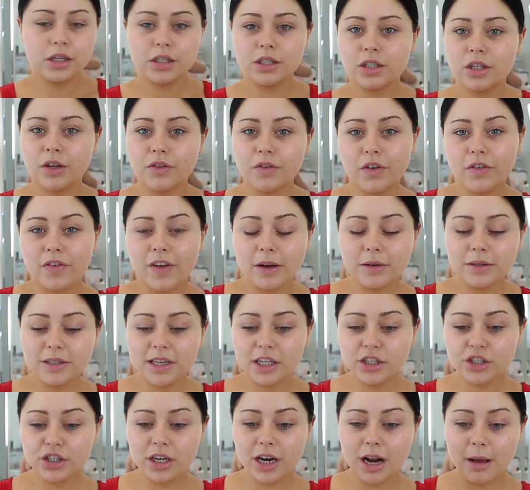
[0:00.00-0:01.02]
So for
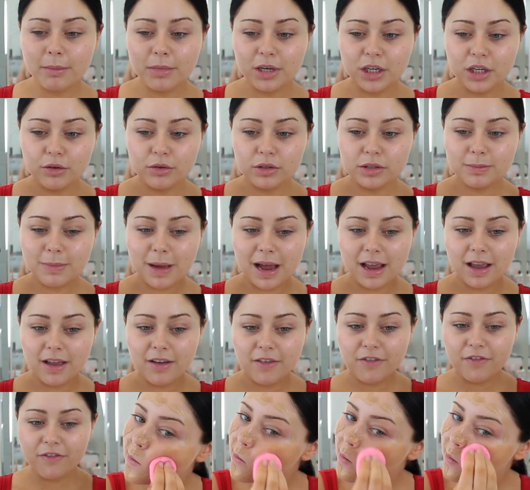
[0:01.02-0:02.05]
foundation, I'm going to use
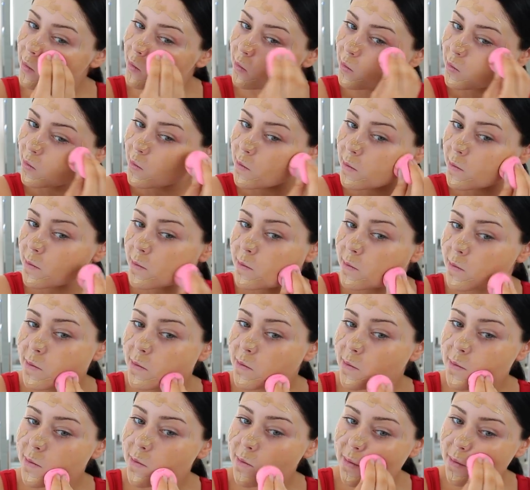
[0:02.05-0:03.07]
my fave. This
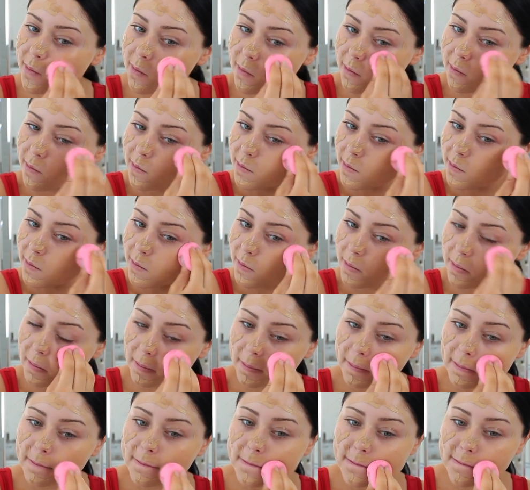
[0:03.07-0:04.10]
is the Wet n Wild Photo
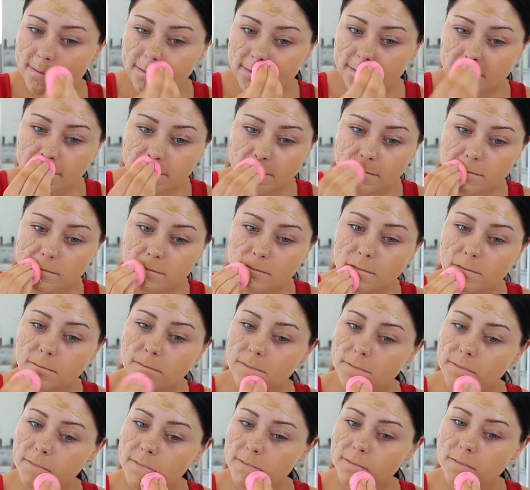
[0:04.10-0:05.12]
Focus. I'm going to take
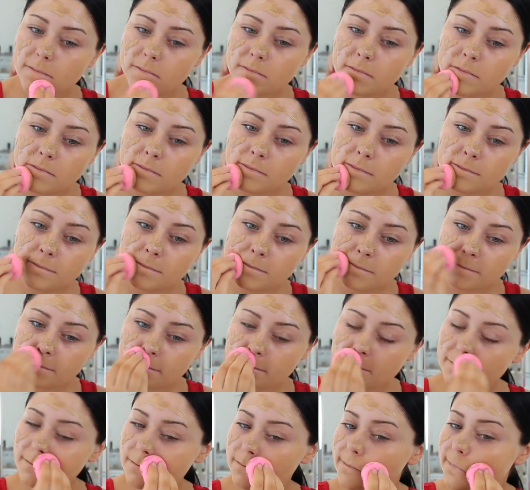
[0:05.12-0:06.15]
Golden Beige and
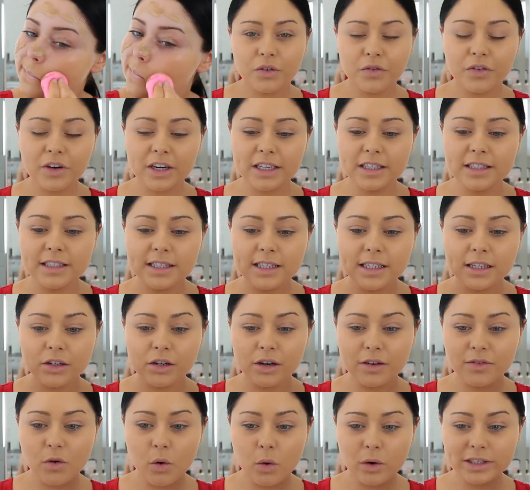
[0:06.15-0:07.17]
Desert Beige. So for
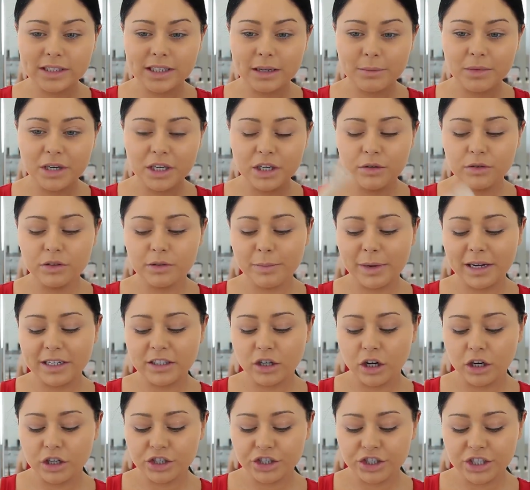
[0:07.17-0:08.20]
concealer, of course, I'm going to use my
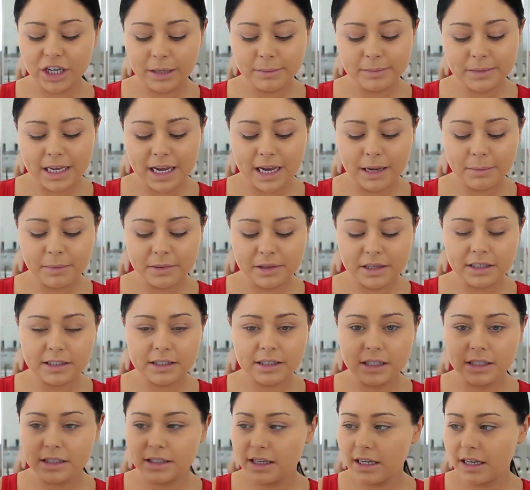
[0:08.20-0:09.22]
Tarte Shape Tape.
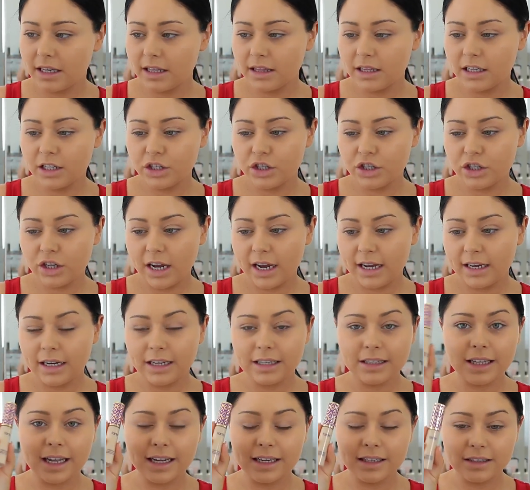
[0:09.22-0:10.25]
This is in the shade
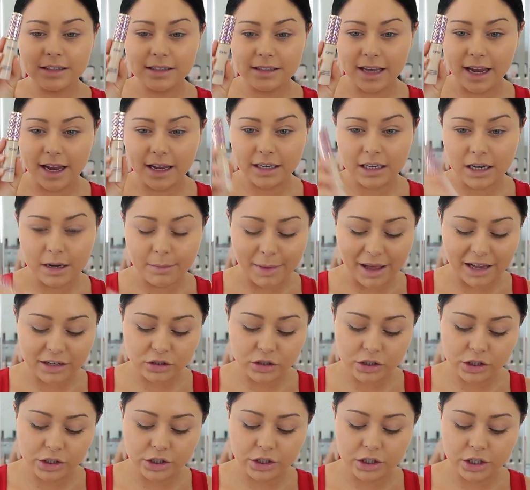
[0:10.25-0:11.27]
Light Sand, and I'm
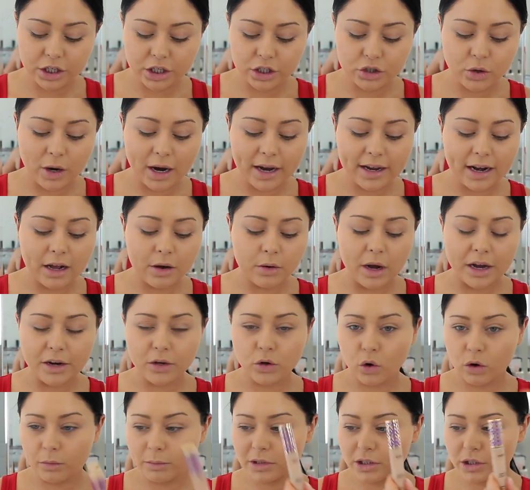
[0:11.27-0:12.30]
actually just going to try it out. I
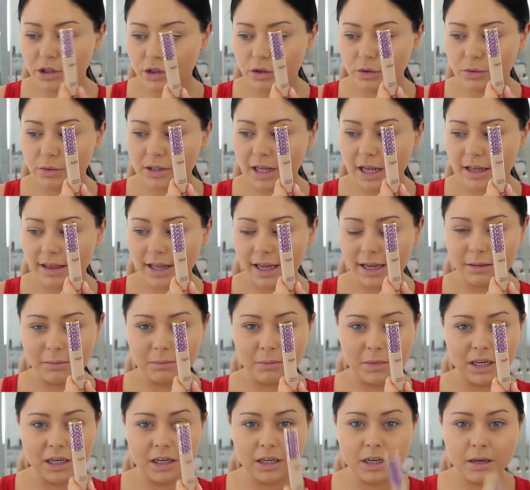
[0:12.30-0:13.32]
normally use light
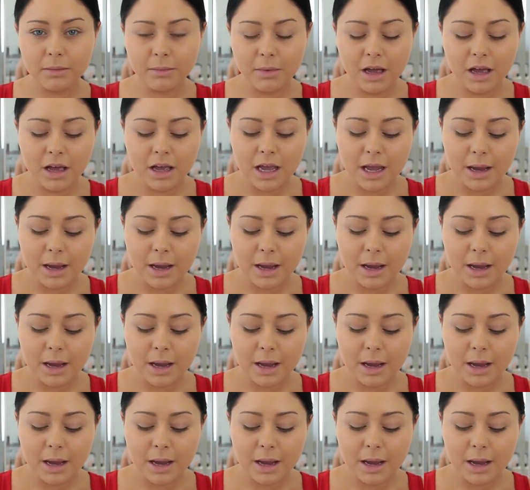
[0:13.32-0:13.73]
medium,